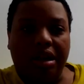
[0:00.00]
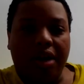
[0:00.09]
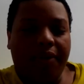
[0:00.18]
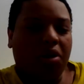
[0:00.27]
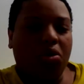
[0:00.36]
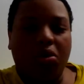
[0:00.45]
if
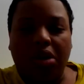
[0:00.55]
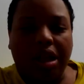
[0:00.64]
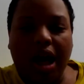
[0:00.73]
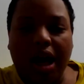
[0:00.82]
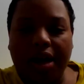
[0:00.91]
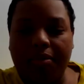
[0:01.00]
I don't do a
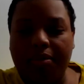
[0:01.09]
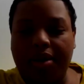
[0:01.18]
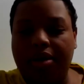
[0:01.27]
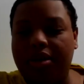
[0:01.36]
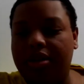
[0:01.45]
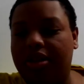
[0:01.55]
lot,
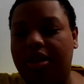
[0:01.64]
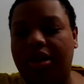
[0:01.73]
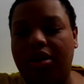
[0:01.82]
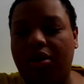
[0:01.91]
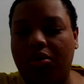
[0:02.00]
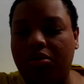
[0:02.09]
because, you
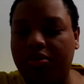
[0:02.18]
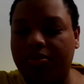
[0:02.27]
know,